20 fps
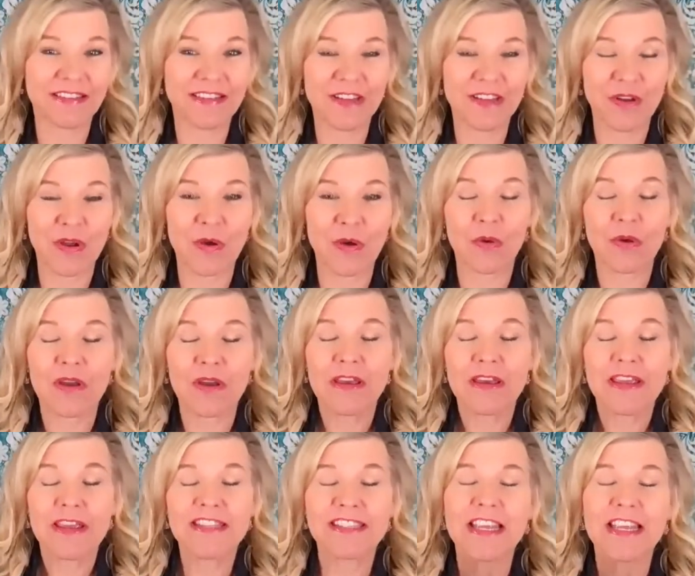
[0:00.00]

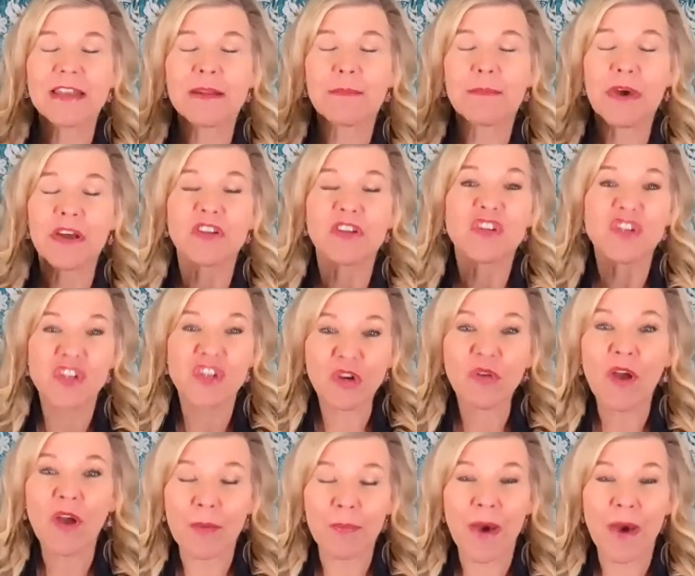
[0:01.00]
He said, but
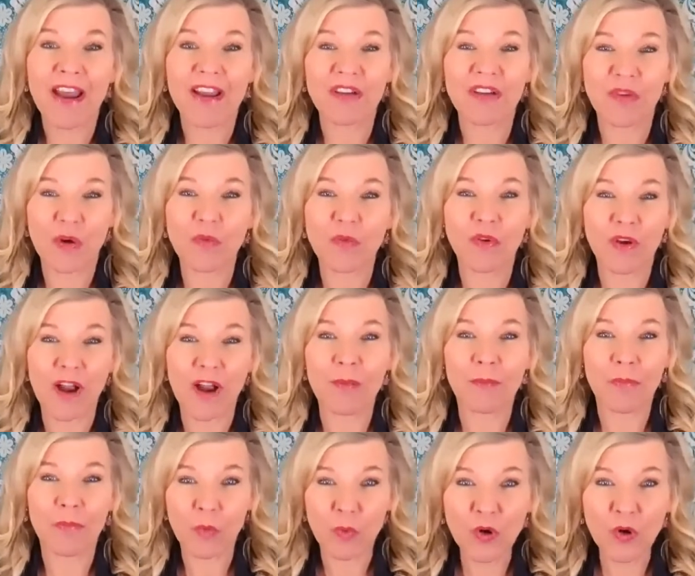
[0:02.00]
cheer up, I have
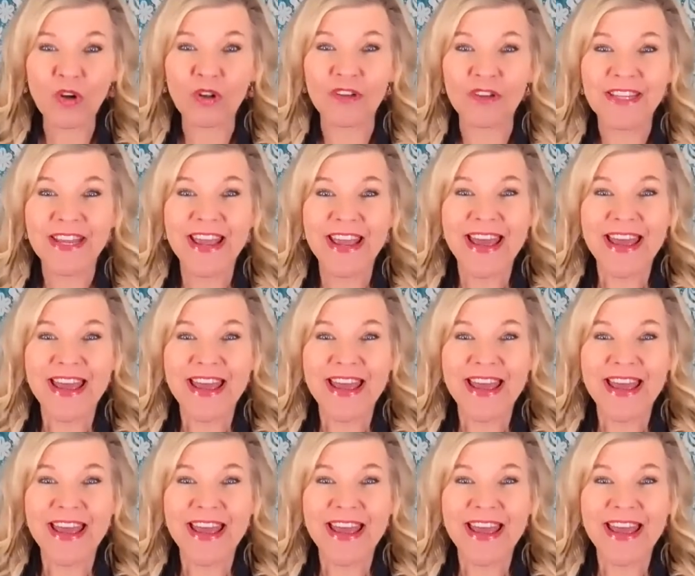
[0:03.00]
overcome the world.